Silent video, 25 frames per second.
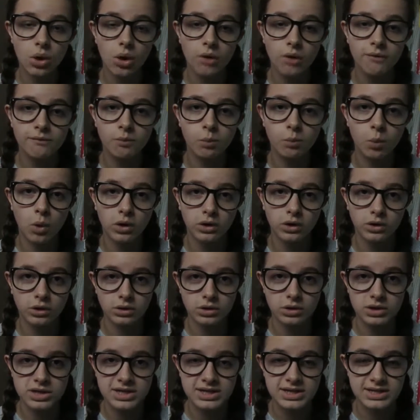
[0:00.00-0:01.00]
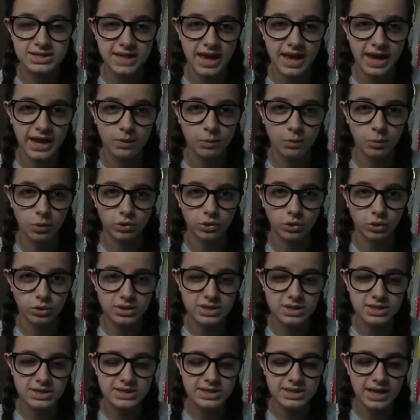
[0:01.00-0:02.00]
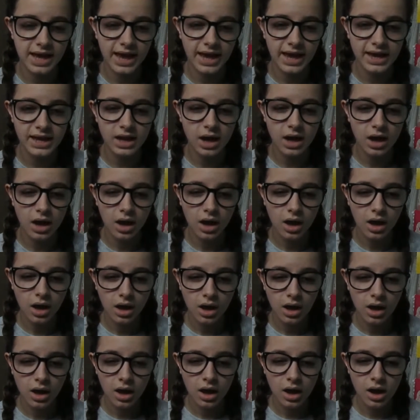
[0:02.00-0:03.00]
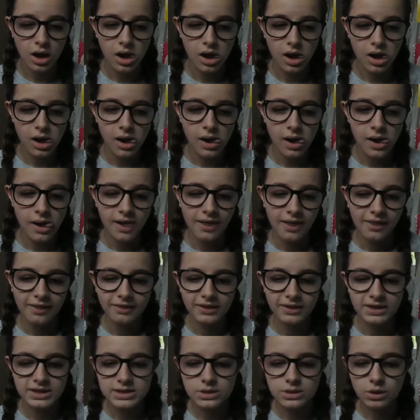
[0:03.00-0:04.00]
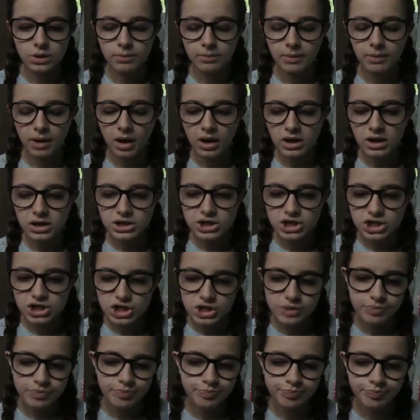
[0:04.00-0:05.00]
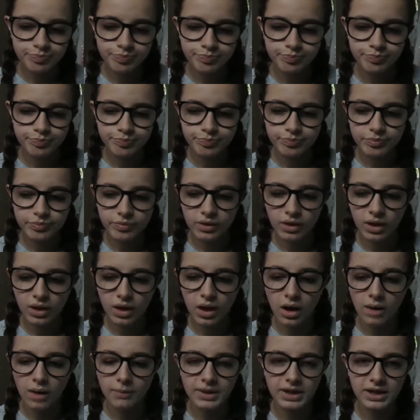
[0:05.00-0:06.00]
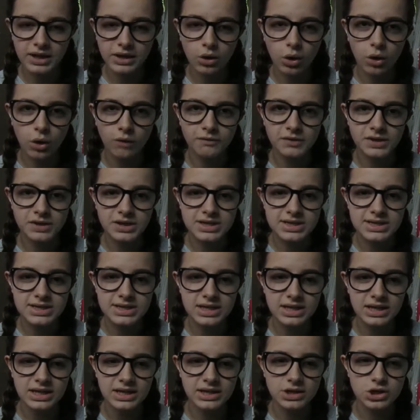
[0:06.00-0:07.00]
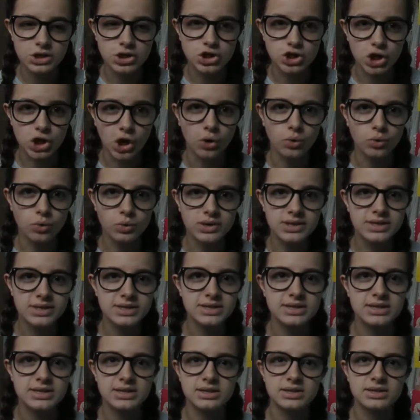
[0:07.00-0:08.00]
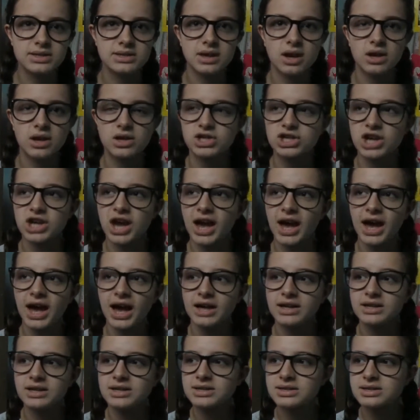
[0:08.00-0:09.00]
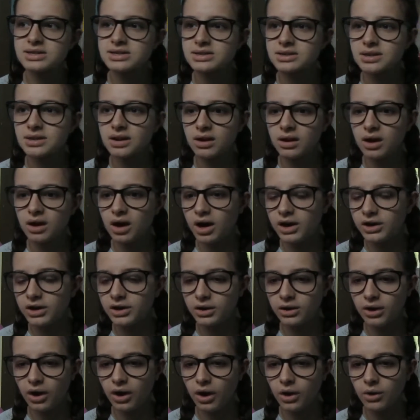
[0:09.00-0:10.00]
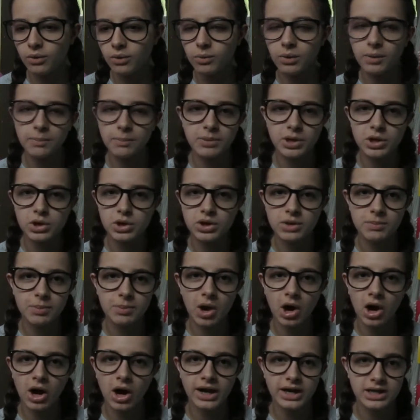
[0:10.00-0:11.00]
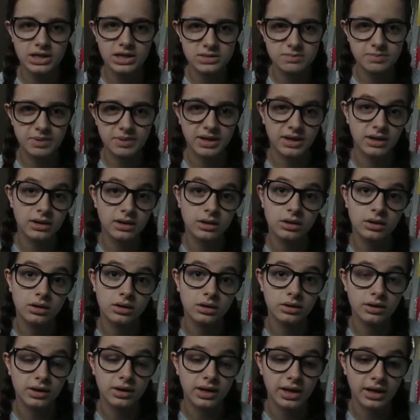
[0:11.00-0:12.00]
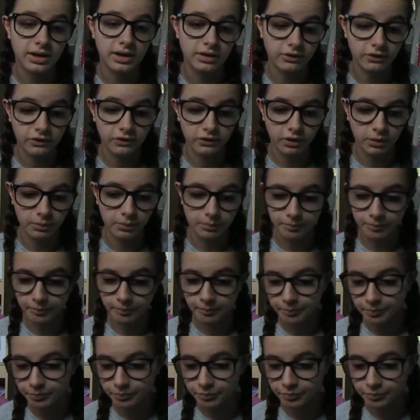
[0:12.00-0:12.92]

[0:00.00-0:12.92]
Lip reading: of what to say and what not to say, there's not much. I mean, obviously jokes such as, I don't know, PewDiePie has been in some